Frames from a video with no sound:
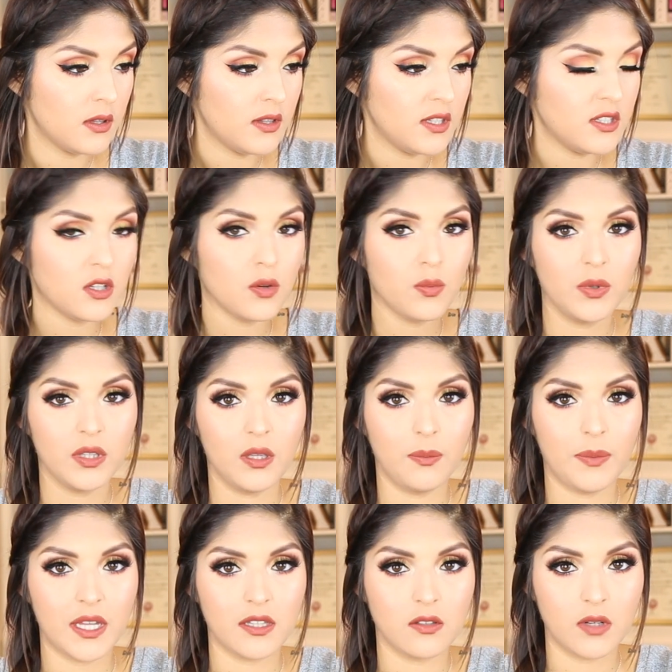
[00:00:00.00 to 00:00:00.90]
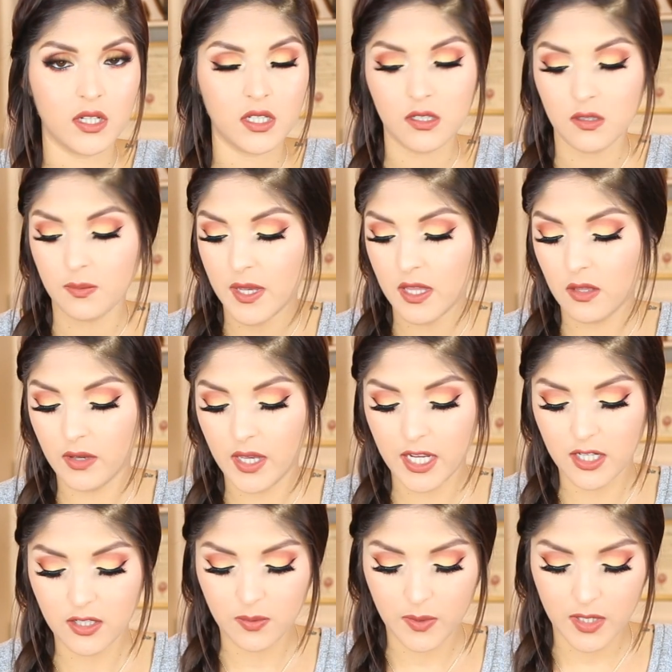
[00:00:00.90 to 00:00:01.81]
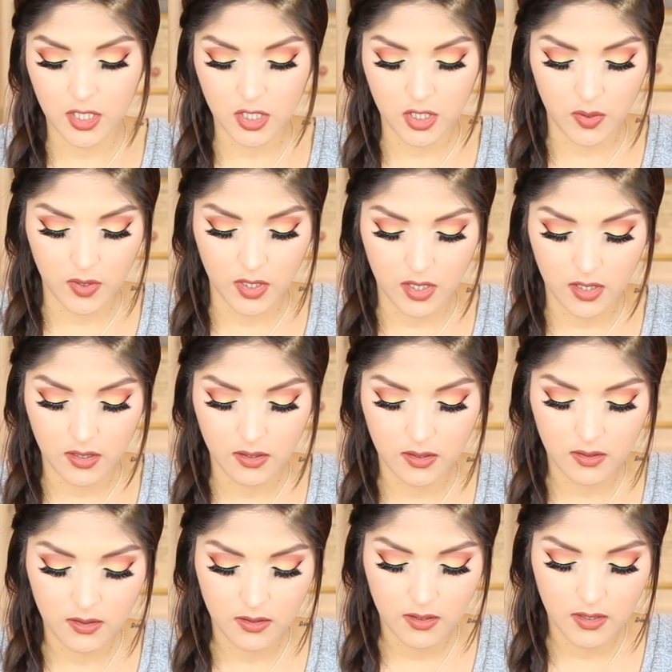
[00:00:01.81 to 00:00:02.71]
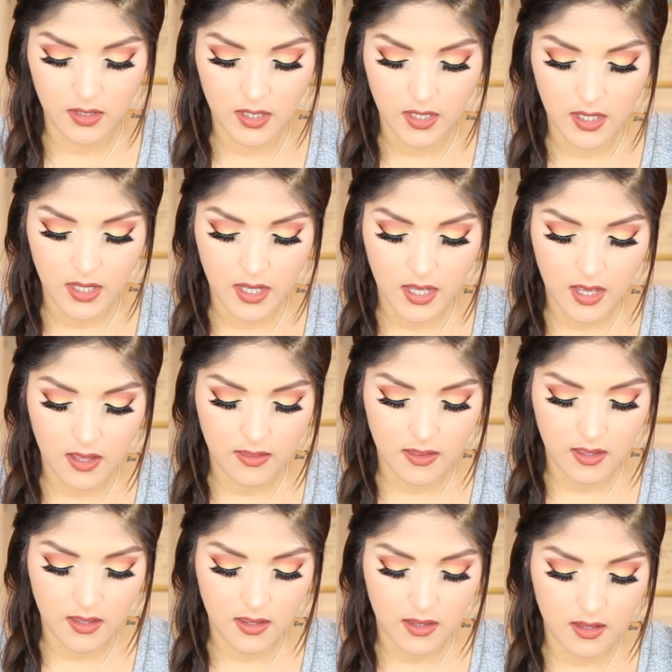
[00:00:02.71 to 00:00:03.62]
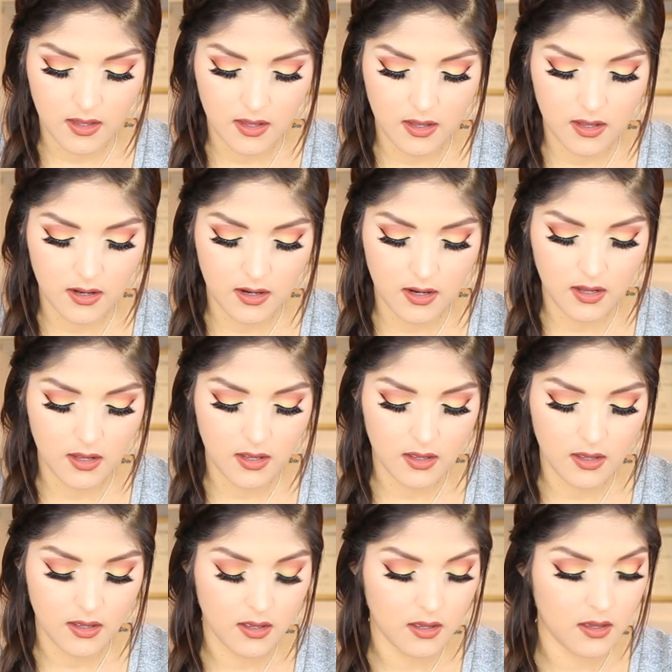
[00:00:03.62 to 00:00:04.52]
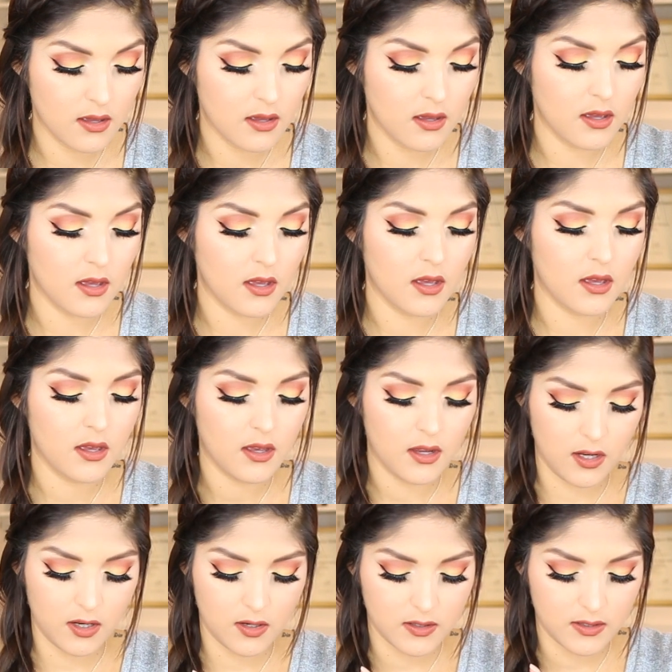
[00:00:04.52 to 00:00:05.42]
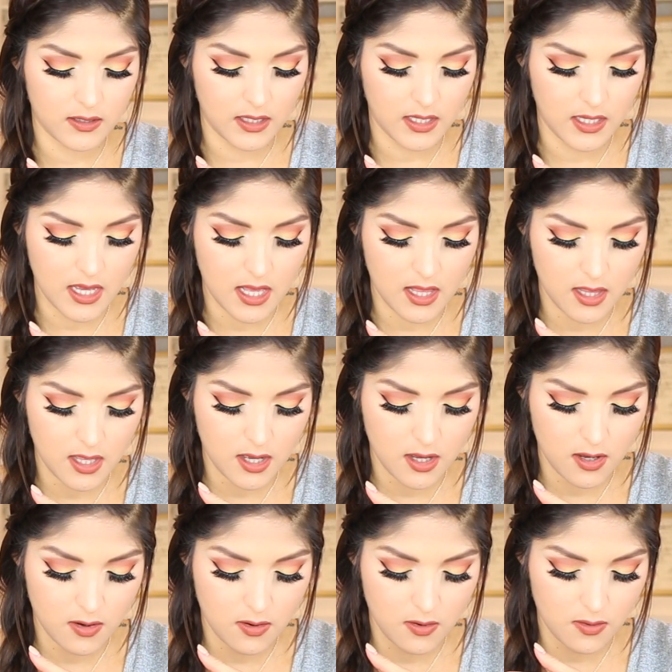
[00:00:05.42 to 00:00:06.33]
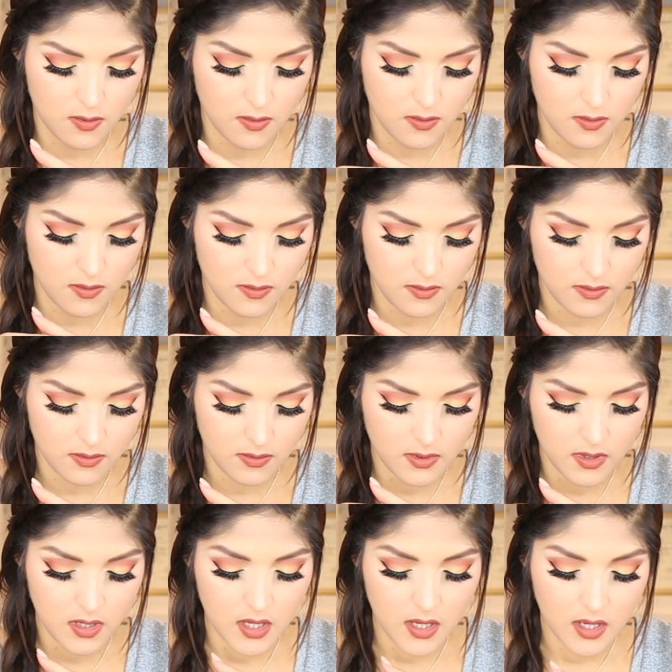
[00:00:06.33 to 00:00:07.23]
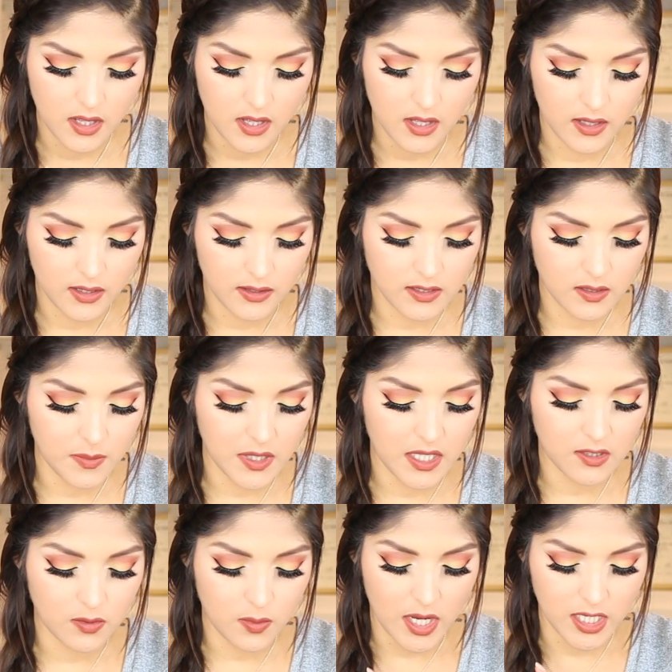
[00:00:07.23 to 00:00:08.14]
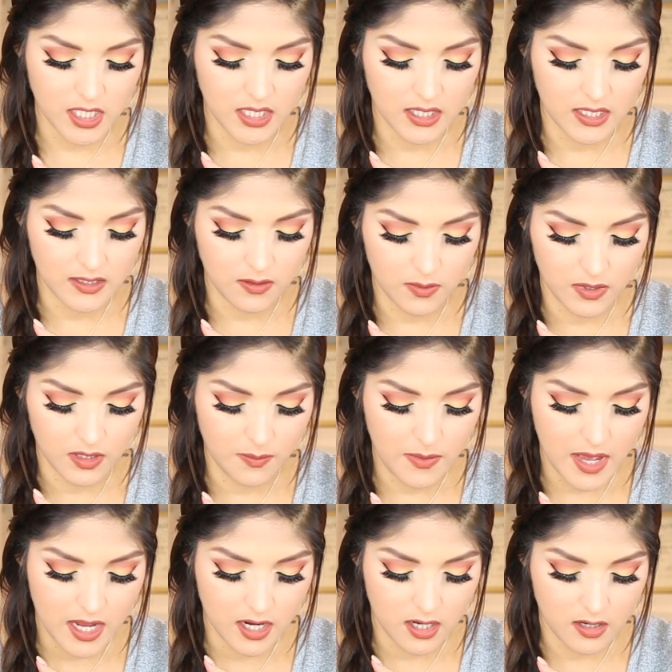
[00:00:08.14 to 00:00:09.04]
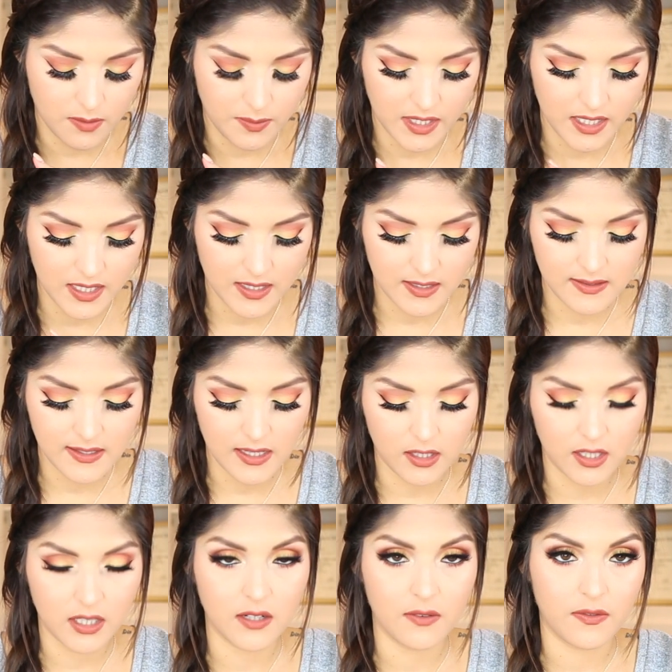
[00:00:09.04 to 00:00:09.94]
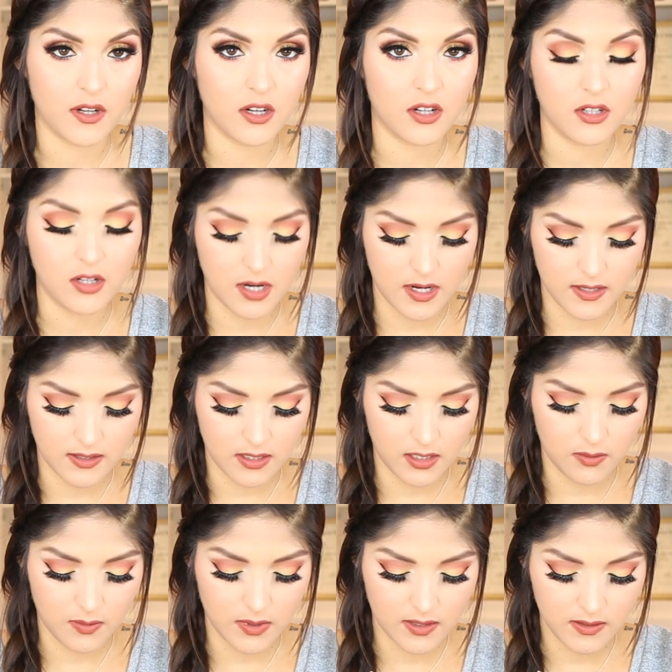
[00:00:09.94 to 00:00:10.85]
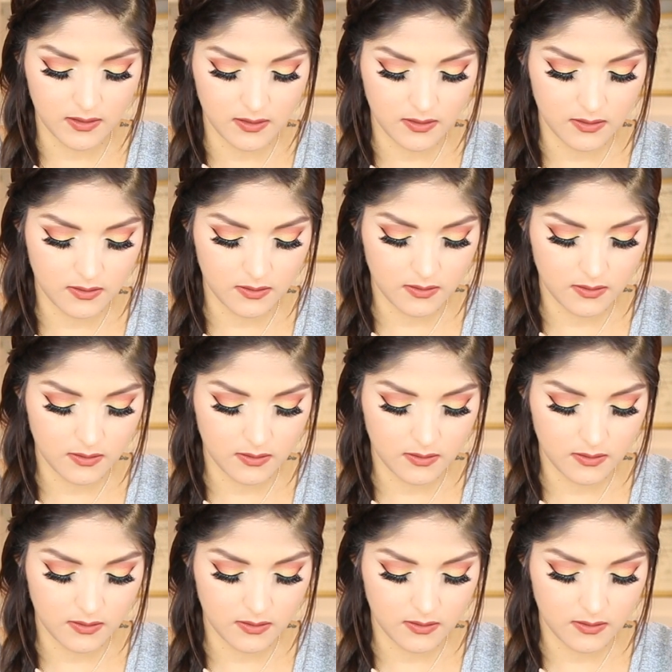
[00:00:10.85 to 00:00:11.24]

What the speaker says: These are really bad swatches, by the way. I just want to show y'all. And then here's the yellow. To me, swatching doesn't really matter because they look different on your eyes anyways.